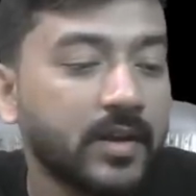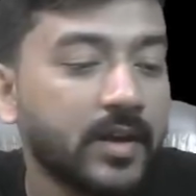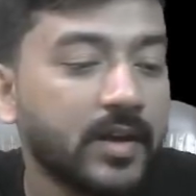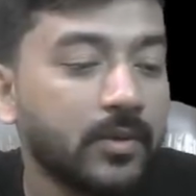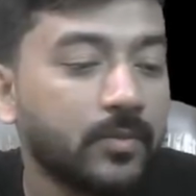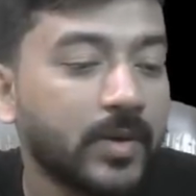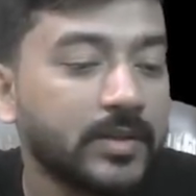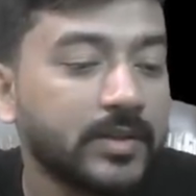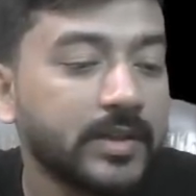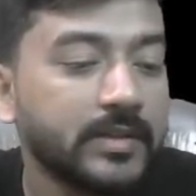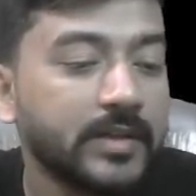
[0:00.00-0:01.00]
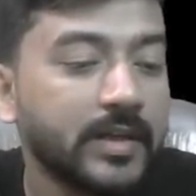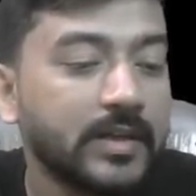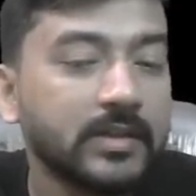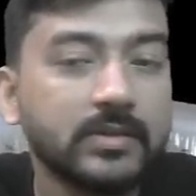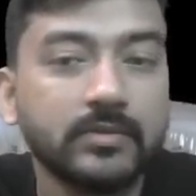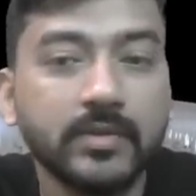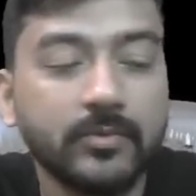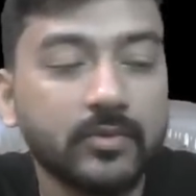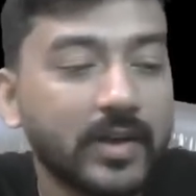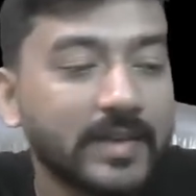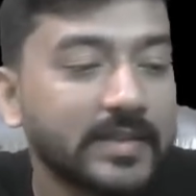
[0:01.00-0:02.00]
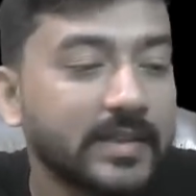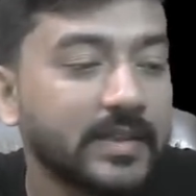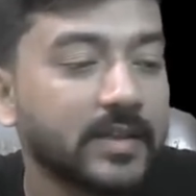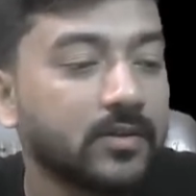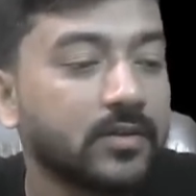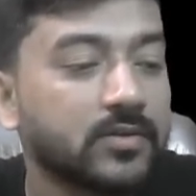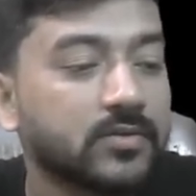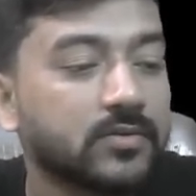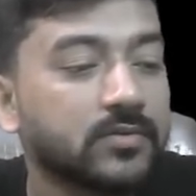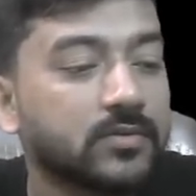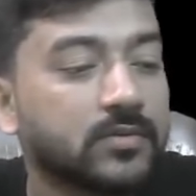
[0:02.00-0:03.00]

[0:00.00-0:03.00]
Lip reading: And now one thing that we have to ask here also,